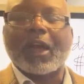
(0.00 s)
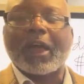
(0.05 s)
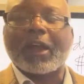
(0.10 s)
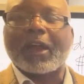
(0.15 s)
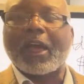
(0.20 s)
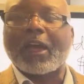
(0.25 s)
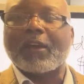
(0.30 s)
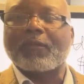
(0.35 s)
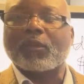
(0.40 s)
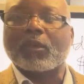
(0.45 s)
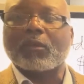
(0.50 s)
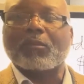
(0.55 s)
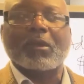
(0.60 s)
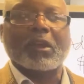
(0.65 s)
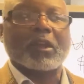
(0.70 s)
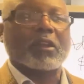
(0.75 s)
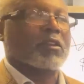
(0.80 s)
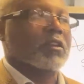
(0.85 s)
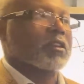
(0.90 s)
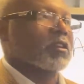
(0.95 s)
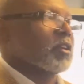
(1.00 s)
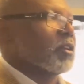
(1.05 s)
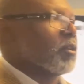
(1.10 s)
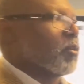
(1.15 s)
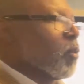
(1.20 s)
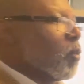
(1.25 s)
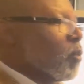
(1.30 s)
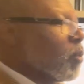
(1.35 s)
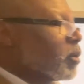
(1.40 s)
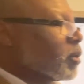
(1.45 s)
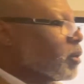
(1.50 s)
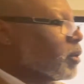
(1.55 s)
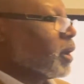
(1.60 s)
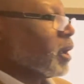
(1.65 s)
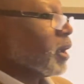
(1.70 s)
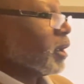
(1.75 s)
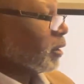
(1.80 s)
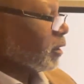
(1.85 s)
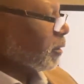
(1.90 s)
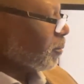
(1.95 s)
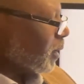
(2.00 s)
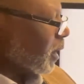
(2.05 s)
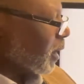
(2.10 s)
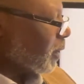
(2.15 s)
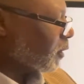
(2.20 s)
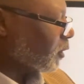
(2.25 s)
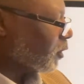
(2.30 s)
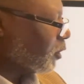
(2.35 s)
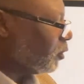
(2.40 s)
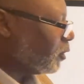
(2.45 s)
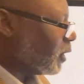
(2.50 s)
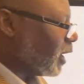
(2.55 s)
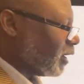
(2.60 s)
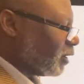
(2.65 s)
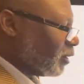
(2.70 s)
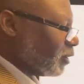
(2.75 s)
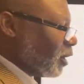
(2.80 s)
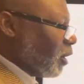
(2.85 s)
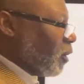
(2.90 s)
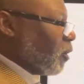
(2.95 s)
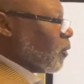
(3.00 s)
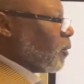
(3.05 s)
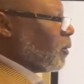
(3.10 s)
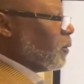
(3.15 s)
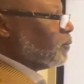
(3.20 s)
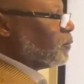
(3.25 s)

to have your business in order to be able to do that. So